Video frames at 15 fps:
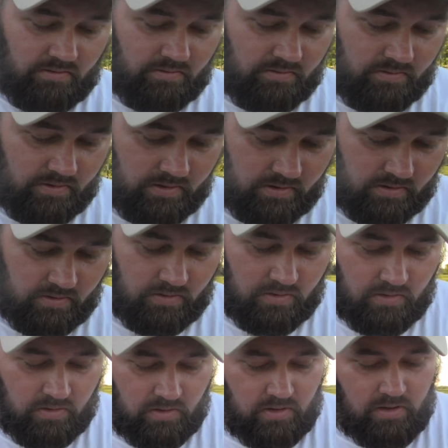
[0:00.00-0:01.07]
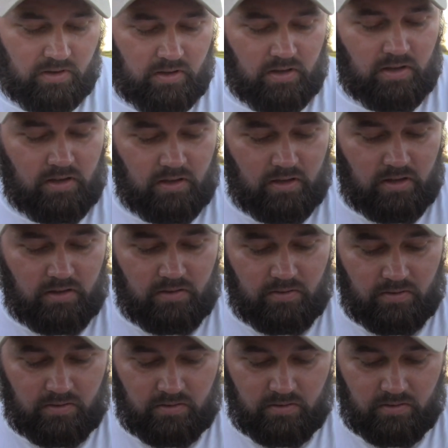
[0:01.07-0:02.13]

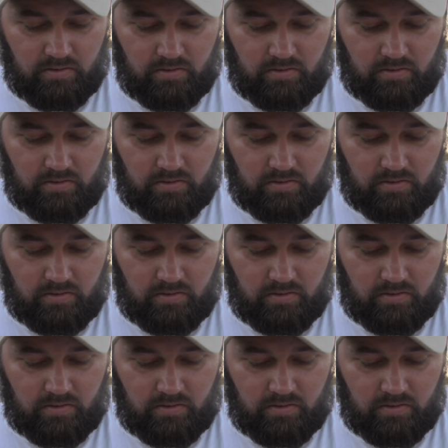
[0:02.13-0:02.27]
(silence)